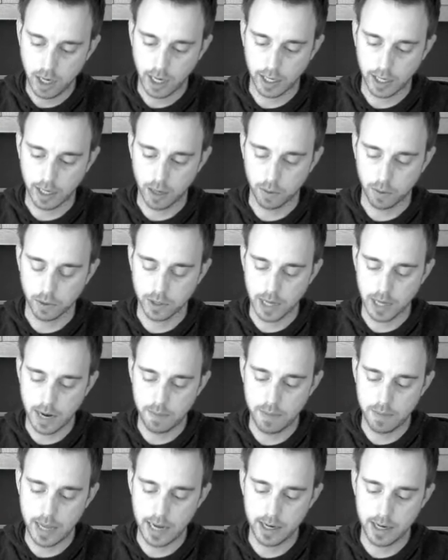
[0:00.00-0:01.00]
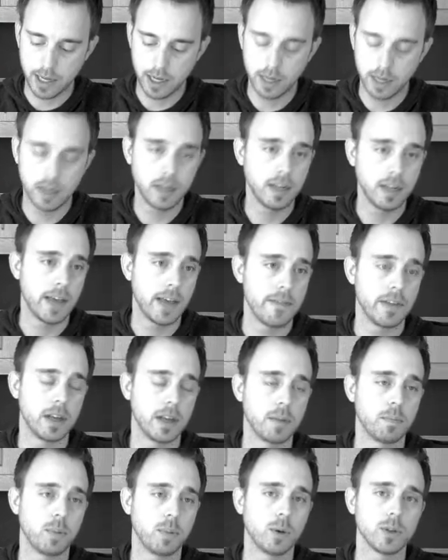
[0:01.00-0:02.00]
And I will type that in and
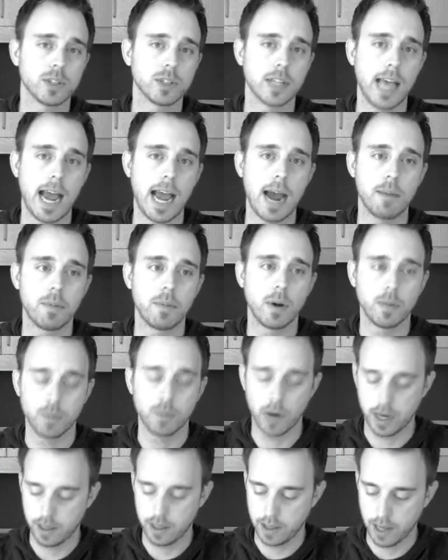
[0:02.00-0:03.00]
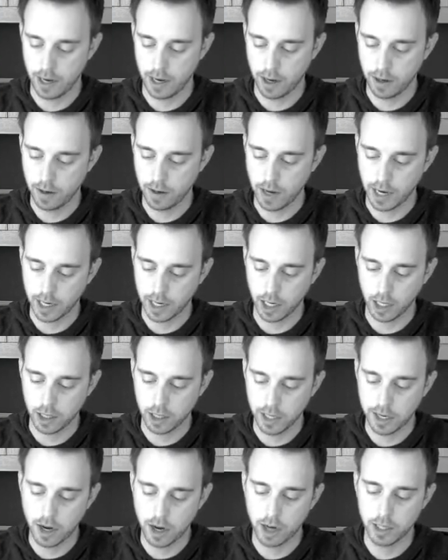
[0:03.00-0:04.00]
then it pulls the app up right there. I can
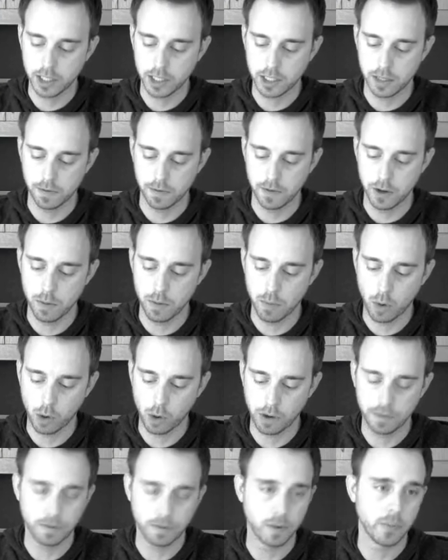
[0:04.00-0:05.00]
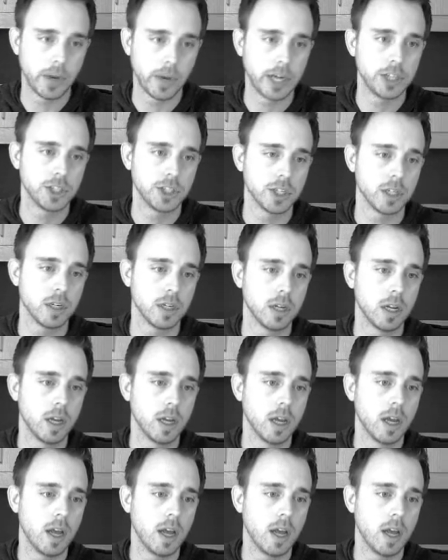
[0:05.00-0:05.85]
click on it to view more information.